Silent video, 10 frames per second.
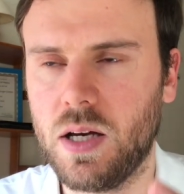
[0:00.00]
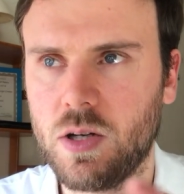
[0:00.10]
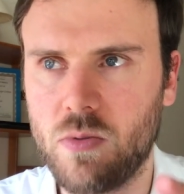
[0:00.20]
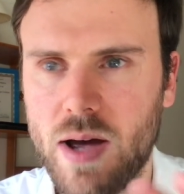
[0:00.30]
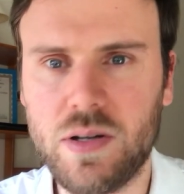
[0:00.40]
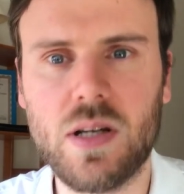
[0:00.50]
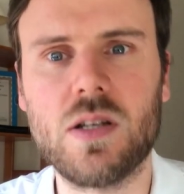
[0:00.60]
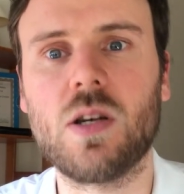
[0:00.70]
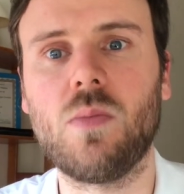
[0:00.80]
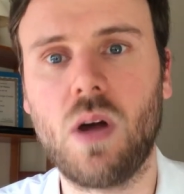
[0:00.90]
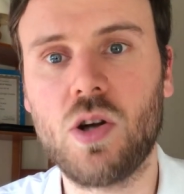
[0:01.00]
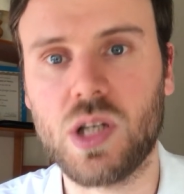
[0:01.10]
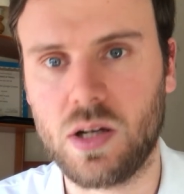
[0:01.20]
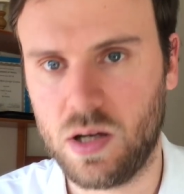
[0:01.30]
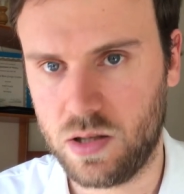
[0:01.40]
grounded in some
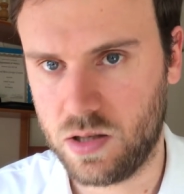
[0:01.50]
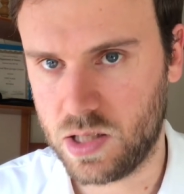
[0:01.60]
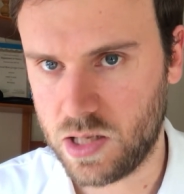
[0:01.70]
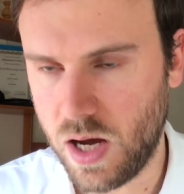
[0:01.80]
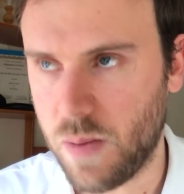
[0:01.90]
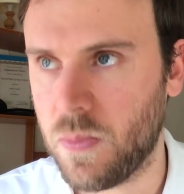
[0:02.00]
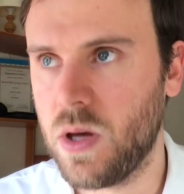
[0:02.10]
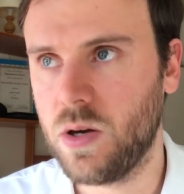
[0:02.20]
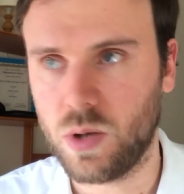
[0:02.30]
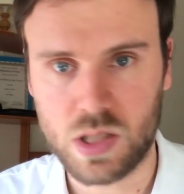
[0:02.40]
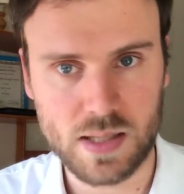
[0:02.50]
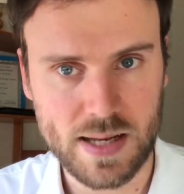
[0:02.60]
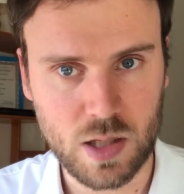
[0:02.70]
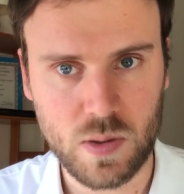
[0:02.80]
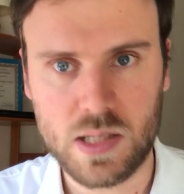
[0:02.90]
logic a lot of the time which is
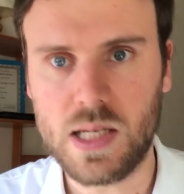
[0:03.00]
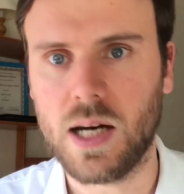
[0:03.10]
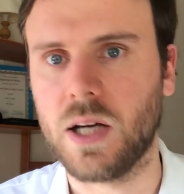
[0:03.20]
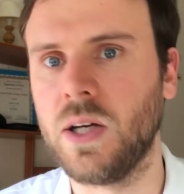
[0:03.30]
linked with ti